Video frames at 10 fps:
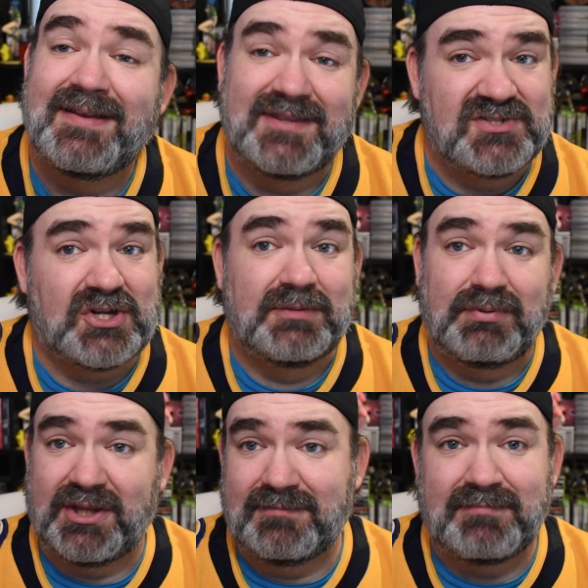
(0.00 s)
These are
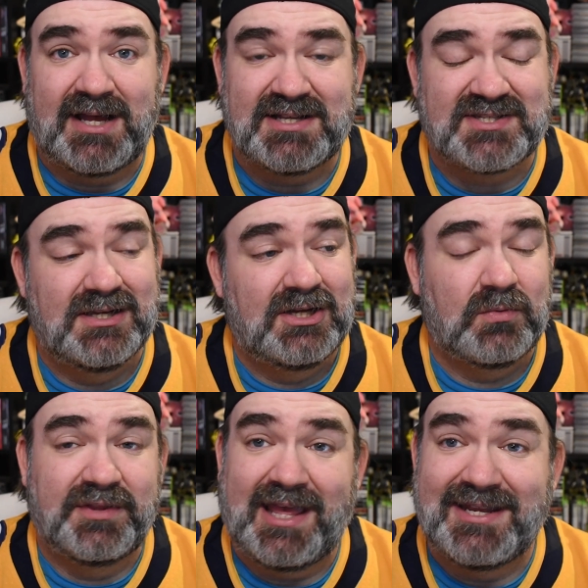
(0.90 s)
complete in box
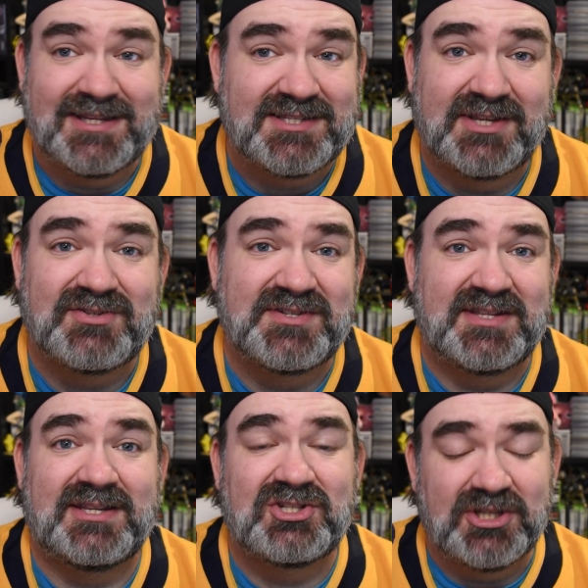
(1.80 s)
with any accessories
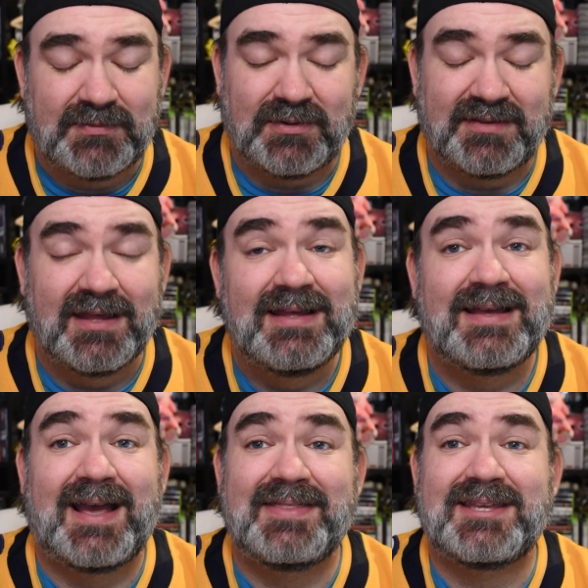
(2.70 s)
that they shipped with,
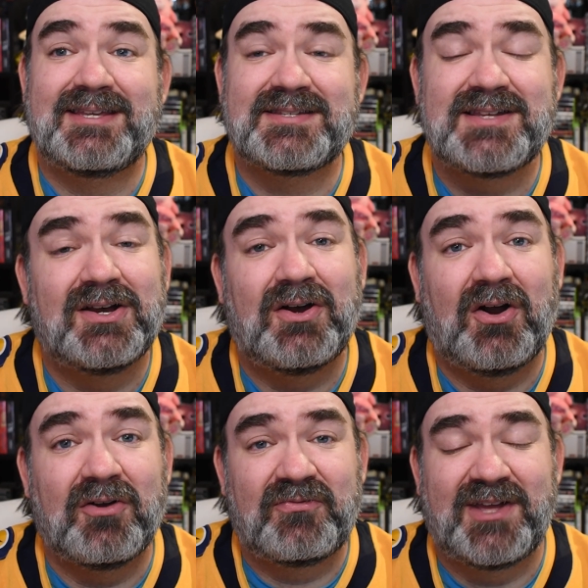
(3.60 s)
and these
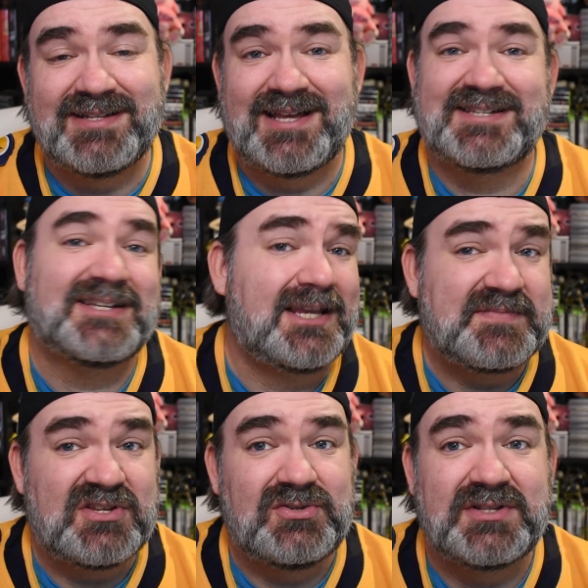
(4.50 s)
are fantastic
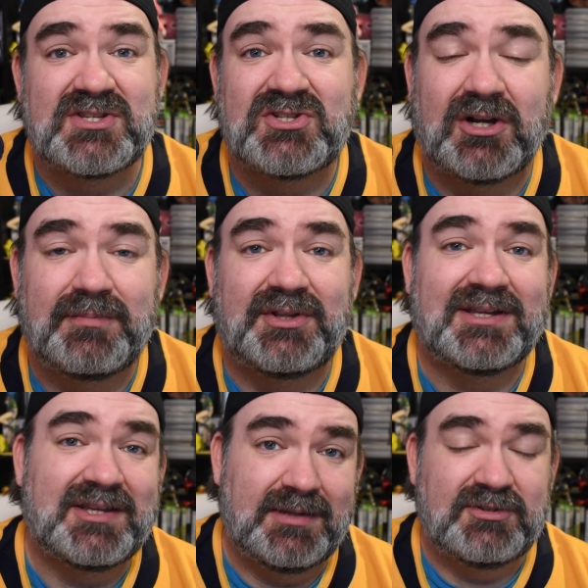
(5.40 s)
games that you can start
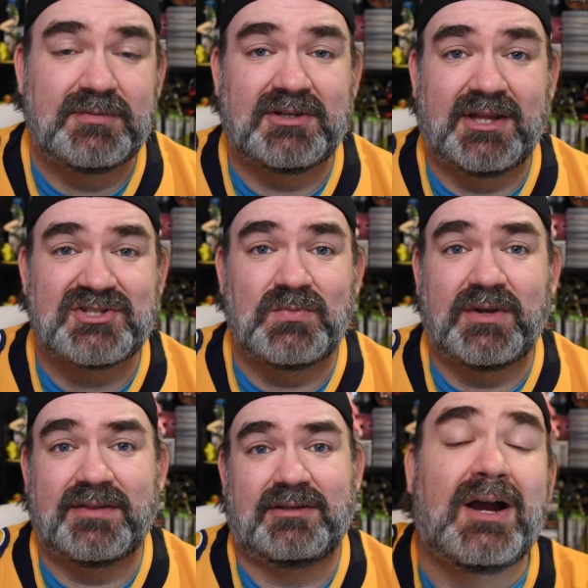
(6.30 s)
building a GameCube collection with.